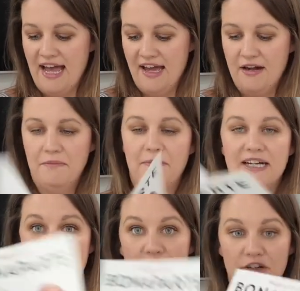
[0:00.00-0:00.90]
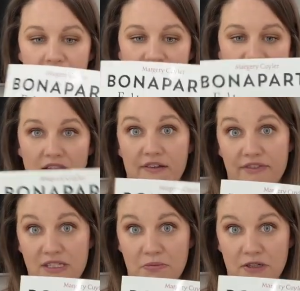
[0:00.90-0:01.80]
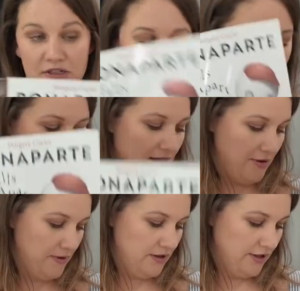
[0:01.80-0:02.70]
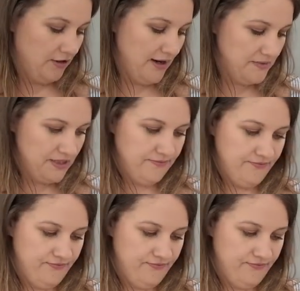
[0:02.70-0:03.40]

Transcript: And my daughter has loved this book, so I went on and grabbed it.